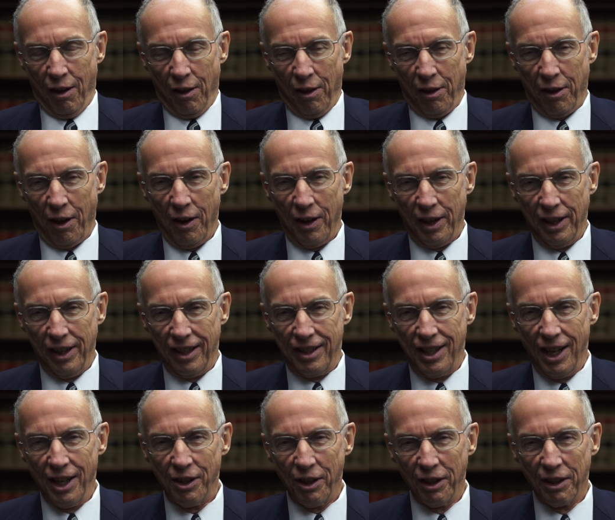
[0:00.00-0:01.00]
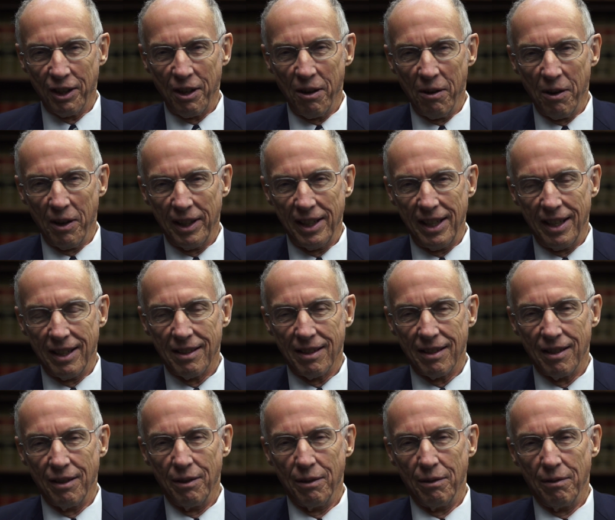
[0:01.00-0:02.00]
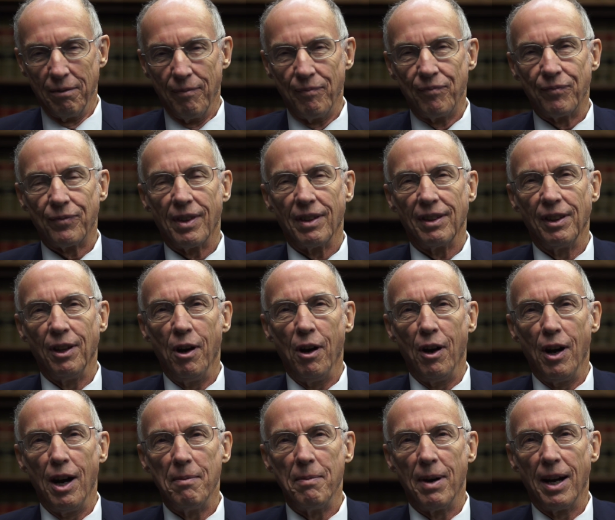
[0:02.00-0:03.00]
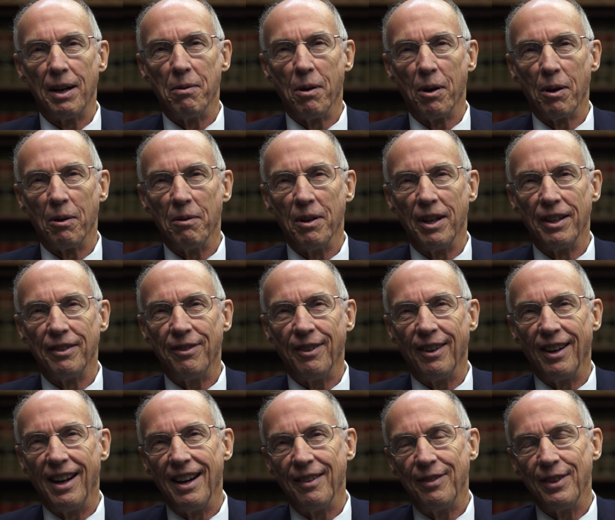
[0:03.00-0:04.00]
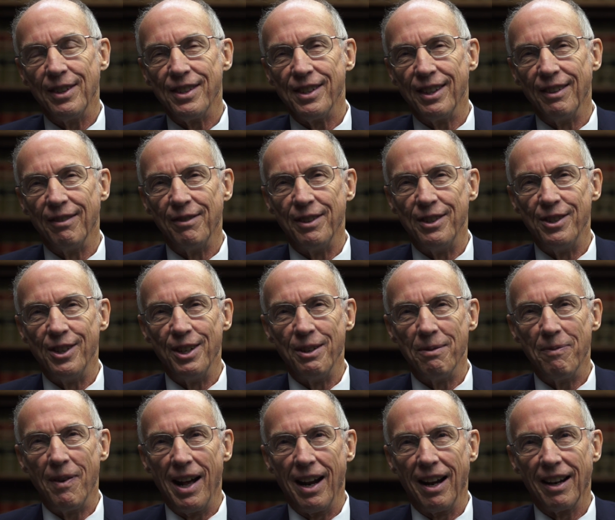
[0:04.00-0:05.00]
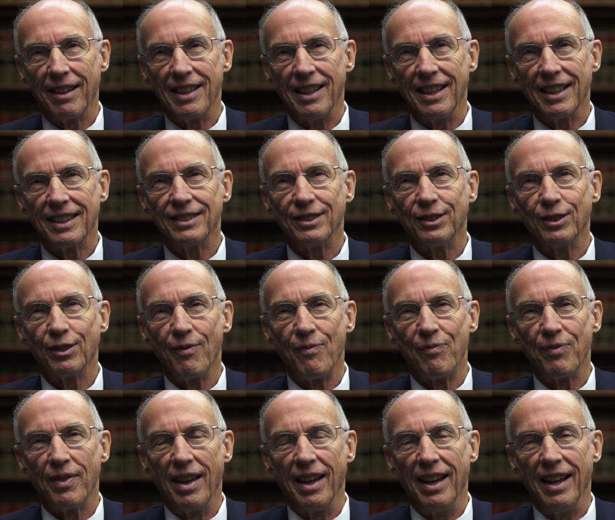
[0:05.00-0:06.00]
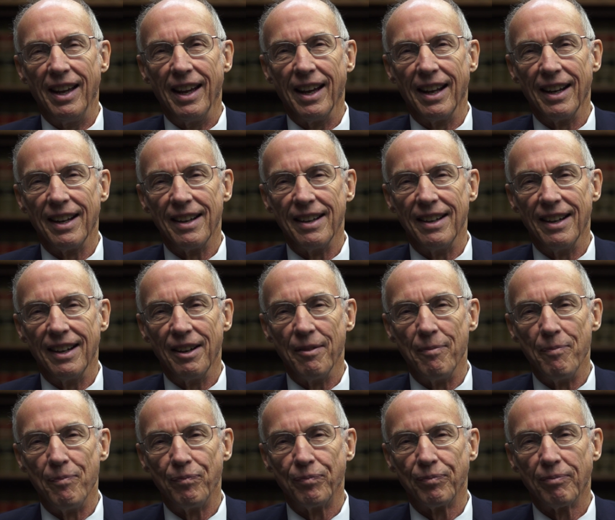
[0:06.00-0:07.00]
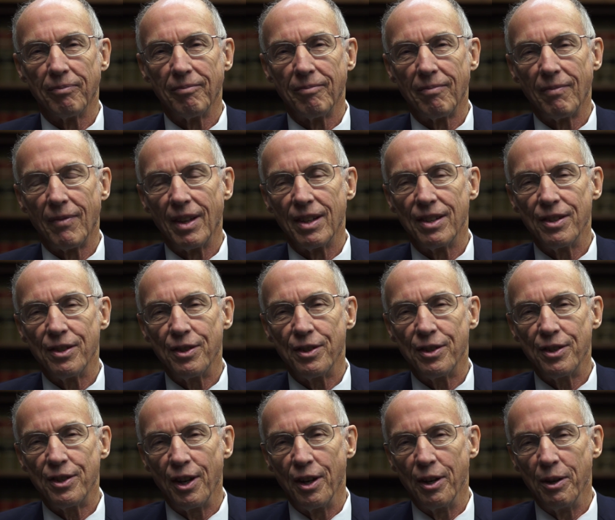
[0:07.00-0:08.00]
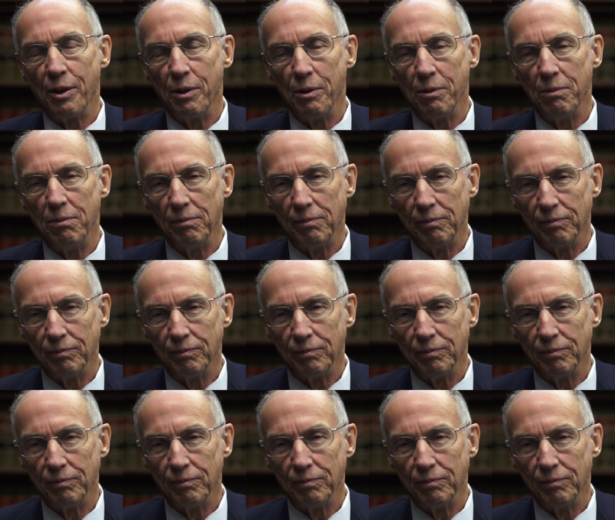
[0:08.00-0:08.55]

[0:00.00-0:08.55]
thought, in addition to going into law, I might want to run for office in Virginia politics. And so